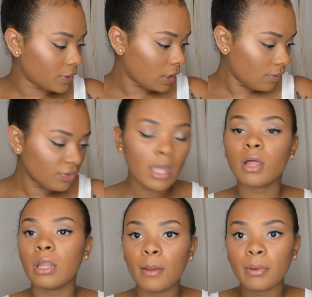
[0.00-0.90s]
If they
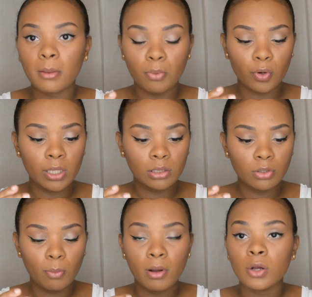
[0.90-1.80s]
clump up or get
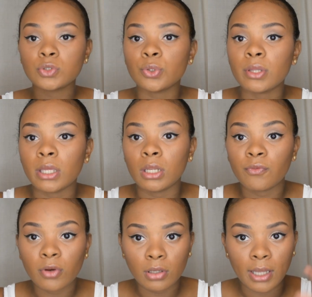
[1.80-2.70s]
little balls on the end
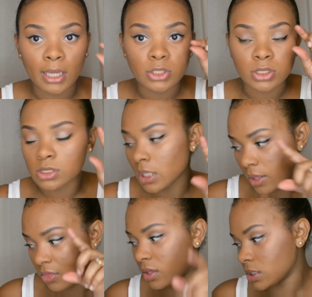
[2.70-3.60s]
of your lashes
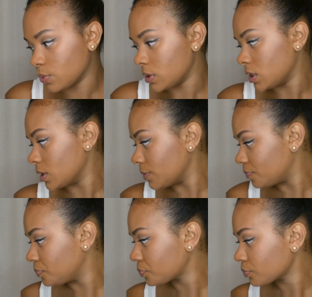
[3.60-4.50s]
like this one did,
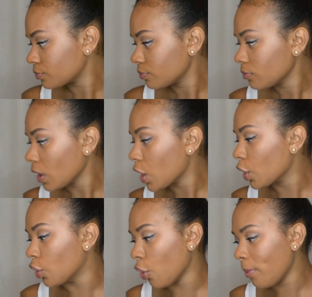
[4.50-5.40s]

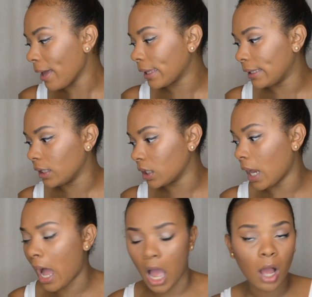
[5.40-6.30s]
go back
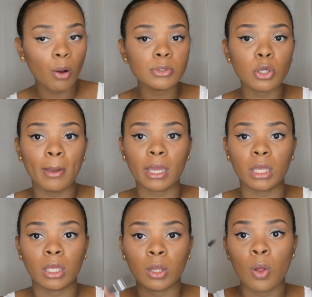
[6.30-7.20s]
in. I always go back
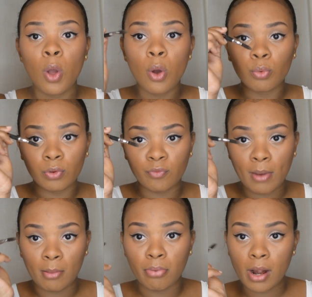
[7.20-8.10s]
in with
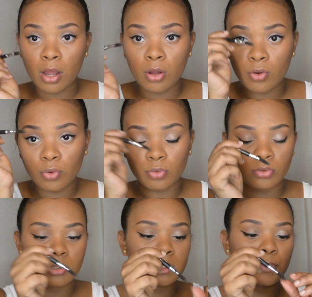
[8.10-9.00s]
my brow
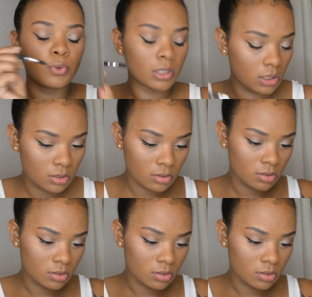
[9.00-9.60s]
spoolie.